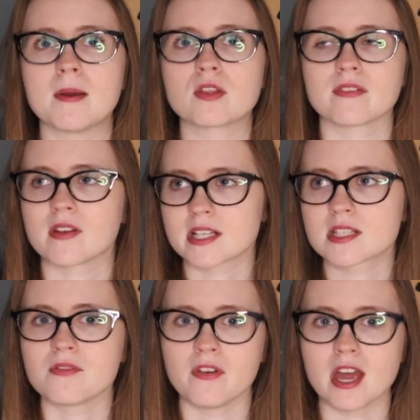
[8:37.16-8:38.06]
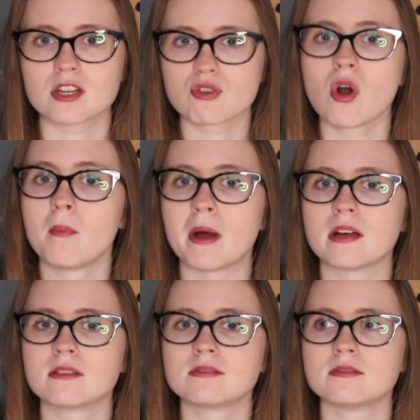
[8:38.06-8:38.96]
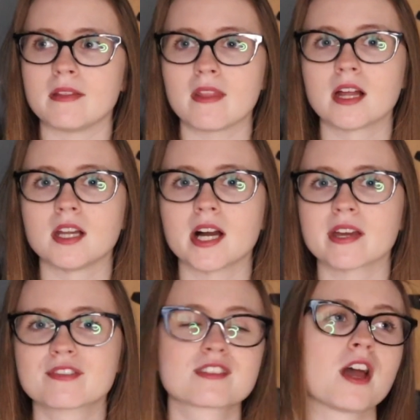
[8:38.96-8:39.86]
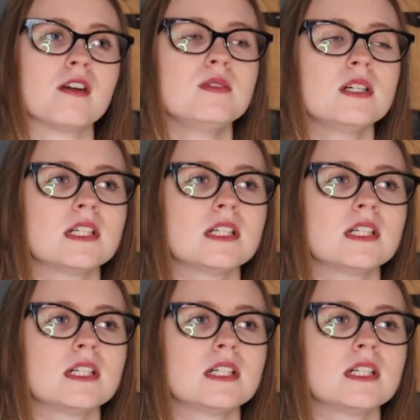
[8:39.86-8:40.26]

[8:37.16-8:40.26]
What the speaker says: they both have like severe trauma in their lives, so